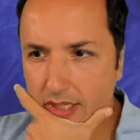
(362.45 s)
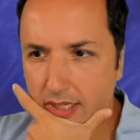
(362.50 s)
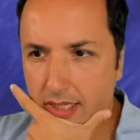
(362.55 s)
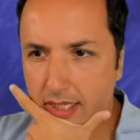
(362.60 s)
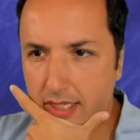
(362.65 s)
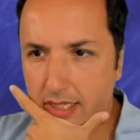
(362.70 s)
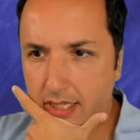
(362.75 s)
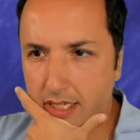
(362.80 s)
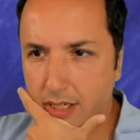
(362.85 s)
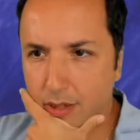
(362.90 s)

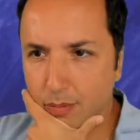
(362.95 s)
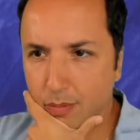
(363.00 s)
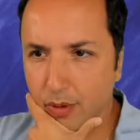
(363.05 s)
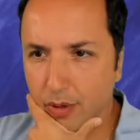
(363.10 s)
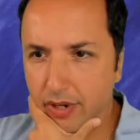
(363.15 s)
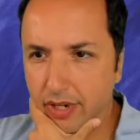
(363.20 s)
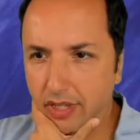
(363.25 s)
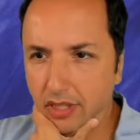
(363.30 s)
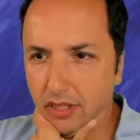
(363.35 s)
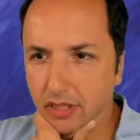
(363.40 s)
at this
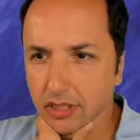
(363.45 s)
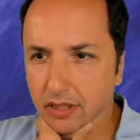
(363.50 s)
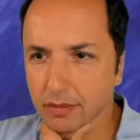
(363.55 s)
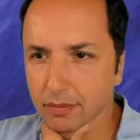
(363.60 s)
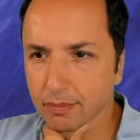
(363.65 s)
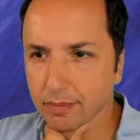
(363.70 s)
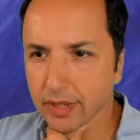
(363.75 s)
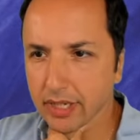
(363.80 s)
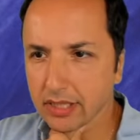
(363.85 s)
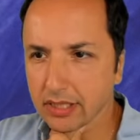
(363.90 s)
point,
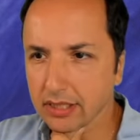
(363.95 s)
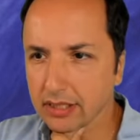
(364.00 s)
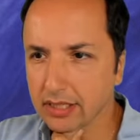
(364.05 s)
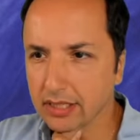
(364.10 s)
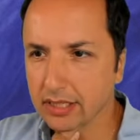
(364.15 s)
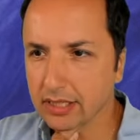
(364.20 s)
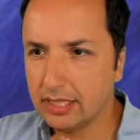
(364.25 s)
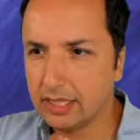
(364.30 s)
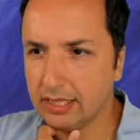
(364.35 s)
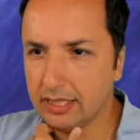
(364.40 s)
but
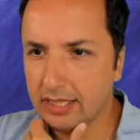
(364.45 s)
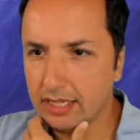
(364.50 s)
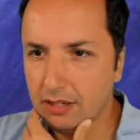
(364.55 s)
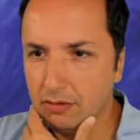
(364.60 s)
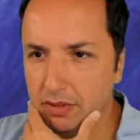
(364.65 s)
I think